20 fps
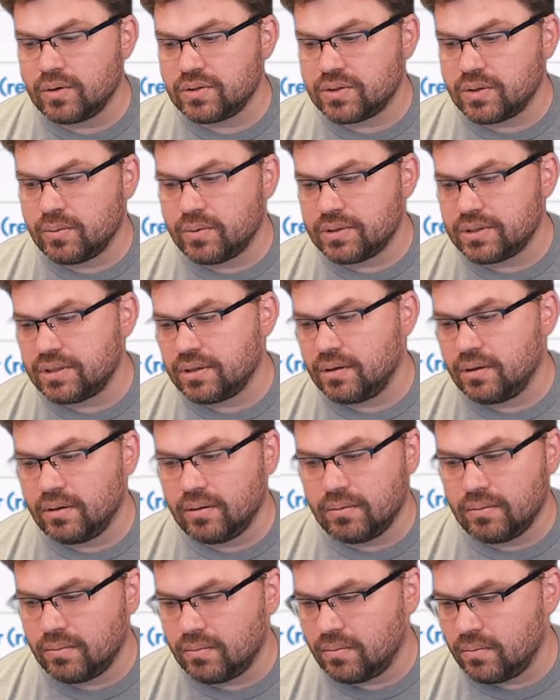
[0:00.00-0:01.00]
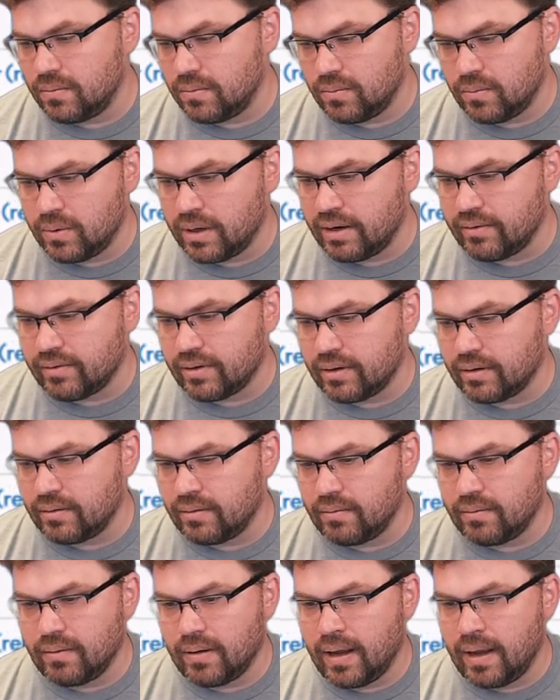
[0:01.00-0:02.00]
So we're still, whatever,
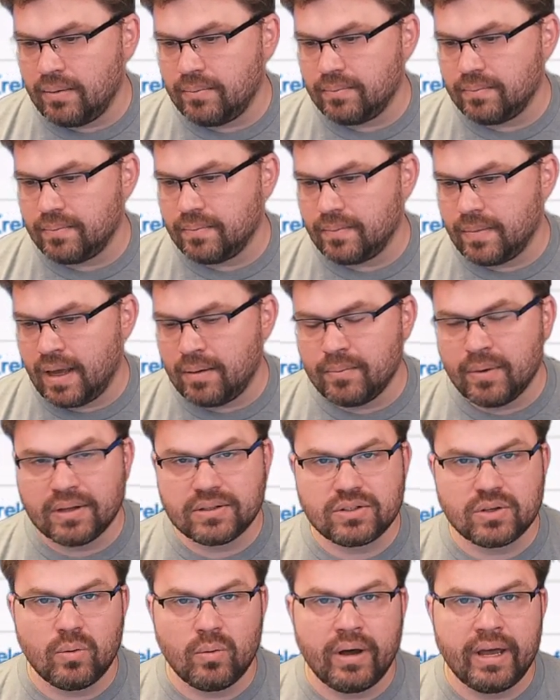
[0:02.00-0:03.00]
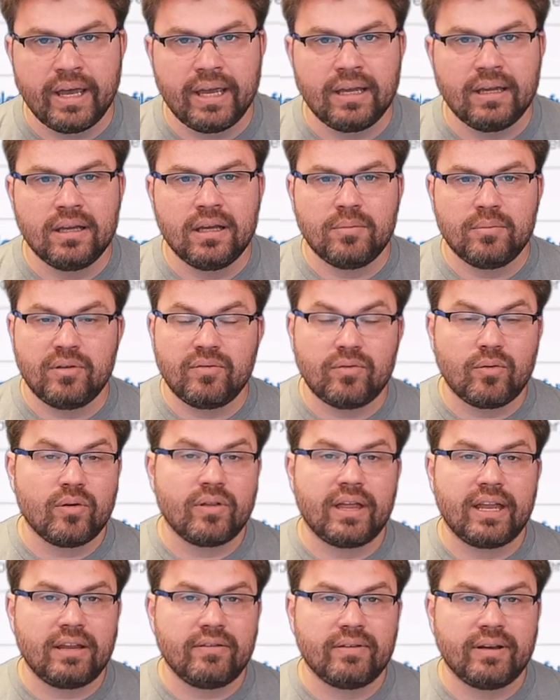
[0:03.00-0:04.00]
eight eight months away before
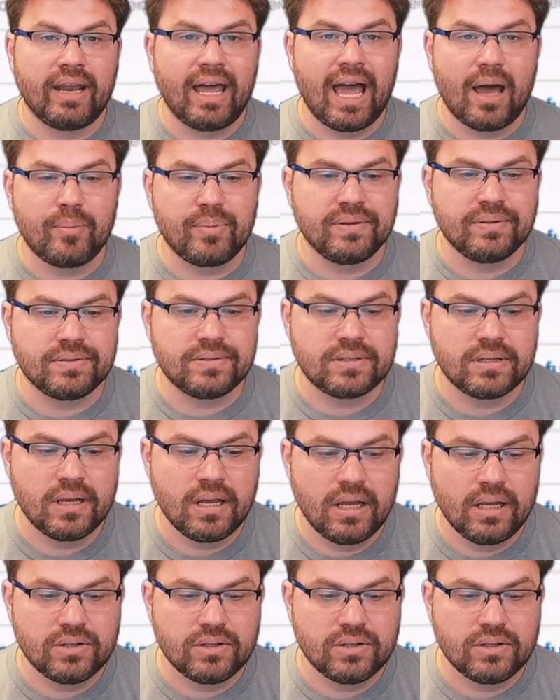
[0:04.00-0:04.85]
that even happens.